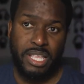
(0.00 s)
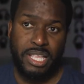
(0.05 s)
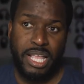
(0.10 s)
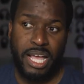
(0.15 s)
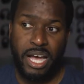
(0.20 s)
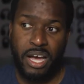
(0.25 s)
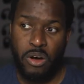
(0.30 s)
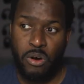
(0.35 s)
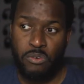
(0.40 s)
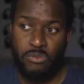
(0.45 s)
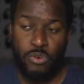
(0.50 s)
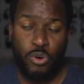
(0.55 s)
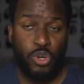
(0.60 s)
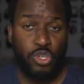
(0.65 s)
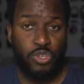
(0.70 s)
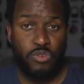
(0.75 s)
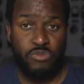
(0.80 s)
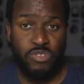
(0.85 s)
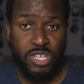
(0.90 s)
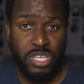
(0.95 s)
Now, of
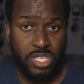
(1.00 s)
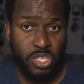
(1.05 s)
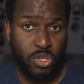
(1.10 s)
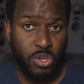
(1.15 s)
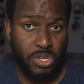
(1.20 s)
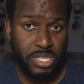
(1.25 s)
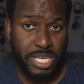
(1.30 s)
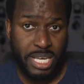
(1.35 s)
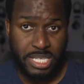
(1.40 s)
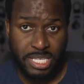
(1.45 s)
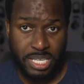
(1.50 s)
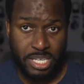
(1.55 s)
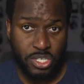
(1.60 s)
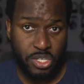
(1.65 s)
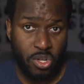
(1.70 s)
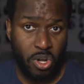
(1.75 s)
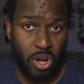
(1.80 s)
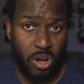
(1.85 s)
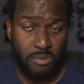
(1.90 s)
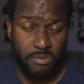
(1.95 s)
course, you take the noise
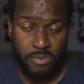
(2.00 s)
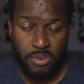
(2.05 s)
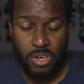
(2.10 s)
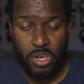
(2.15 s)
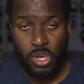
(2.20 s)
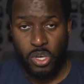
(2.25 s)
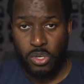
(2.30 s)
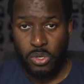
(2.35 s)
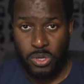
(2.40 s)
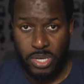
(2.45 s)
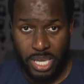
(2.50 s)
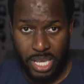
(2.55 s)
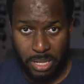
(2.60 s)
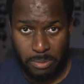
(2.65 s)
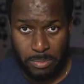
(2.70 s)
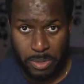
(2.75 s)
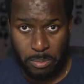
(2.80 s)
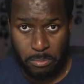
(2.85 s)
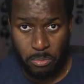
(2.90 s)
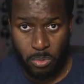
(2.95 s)
cancellation off, you
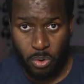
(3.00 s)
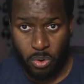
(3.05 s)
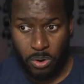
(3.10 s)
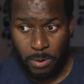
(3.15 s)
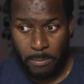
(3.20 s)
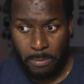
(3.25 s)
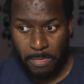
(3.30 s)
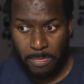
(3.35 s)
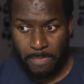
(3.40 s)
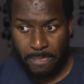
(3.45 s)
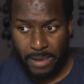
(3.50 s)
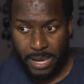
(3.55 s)
get a bit more.